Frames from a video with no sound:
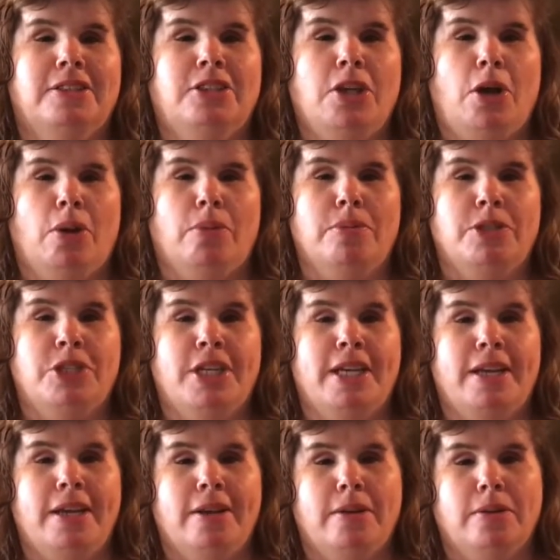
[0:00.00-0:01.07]
So
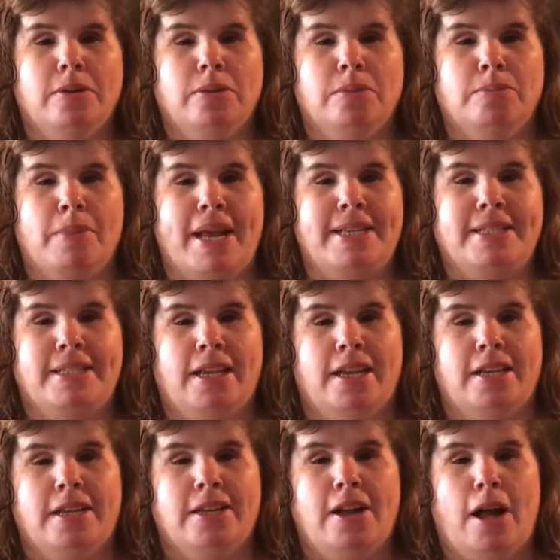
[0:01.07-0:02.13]
my
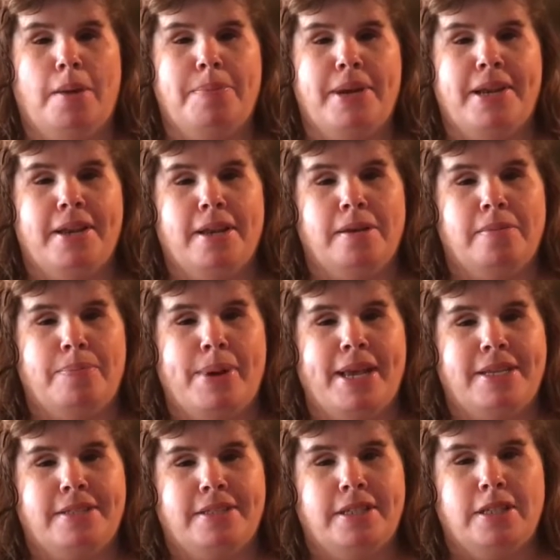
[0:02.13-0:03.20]
son copied and
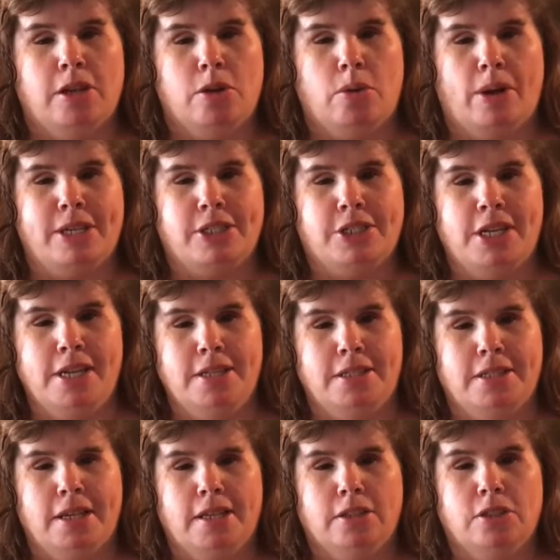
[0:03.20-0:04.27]
pasted the
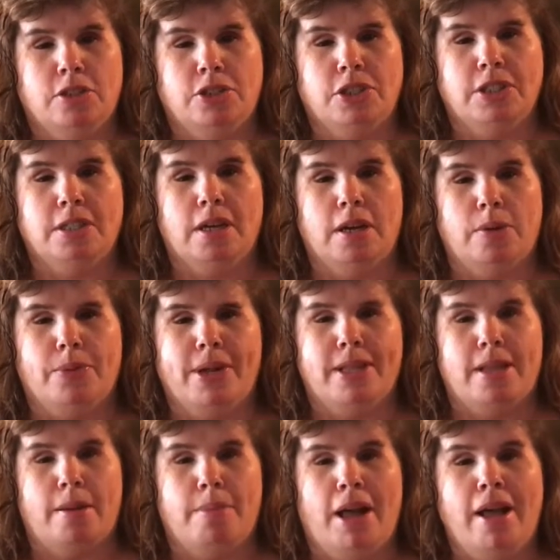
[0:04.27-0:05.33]
questions. So she's gonna read
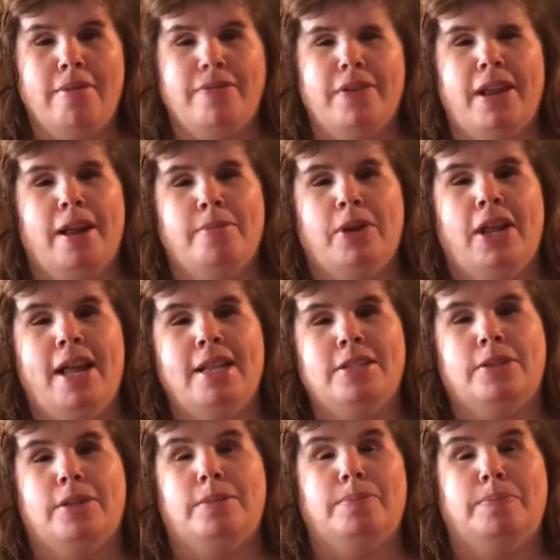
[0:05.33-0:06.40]
them off, and I'm gonna
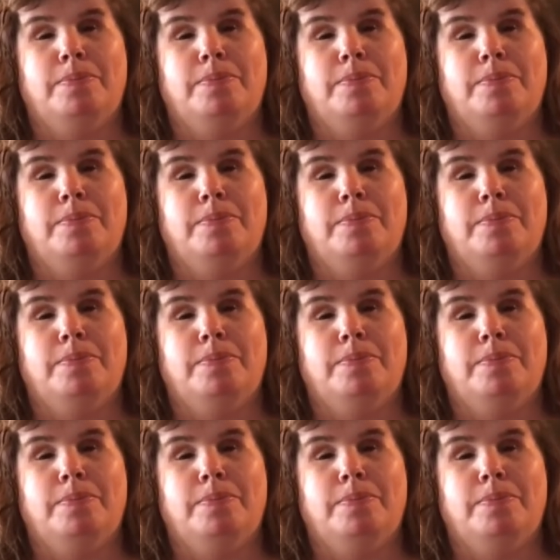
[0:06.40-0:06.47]
answer them.